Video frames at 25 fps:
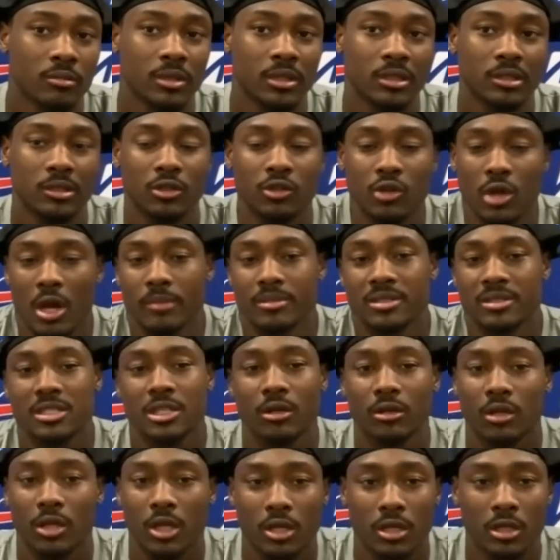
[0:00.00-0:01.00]
And, you know, I'm
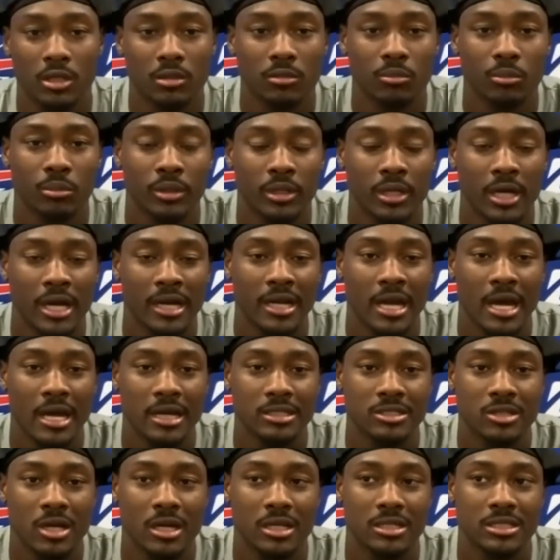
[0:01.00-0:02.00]
still learning, but I kind of
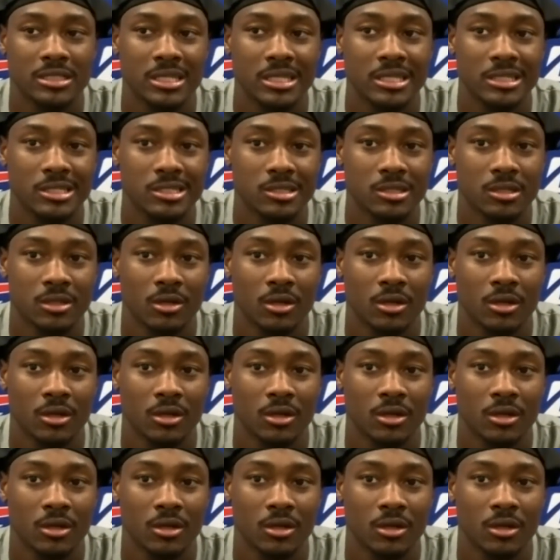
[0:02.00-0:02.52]
try to teach